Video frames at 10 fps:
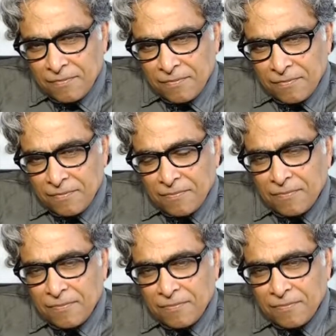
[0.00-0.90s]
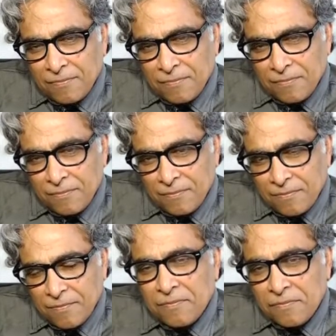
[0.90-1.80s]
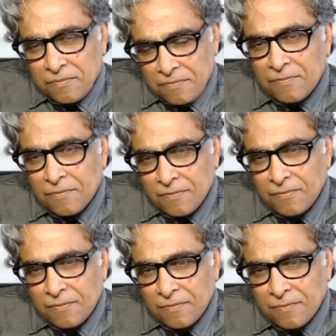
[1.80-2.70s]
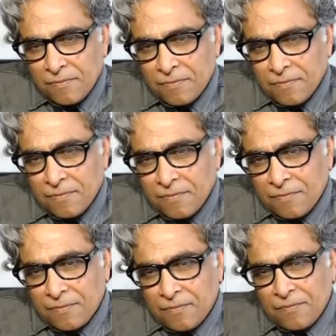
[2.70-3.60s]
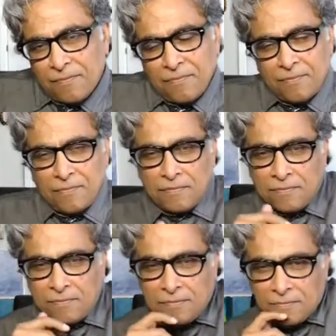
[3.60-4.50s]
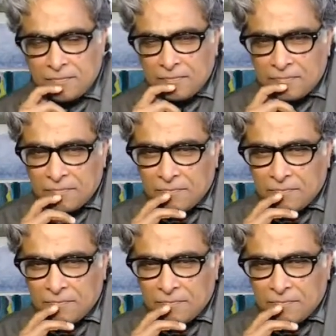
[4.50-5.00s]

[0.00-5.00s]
(not speaking)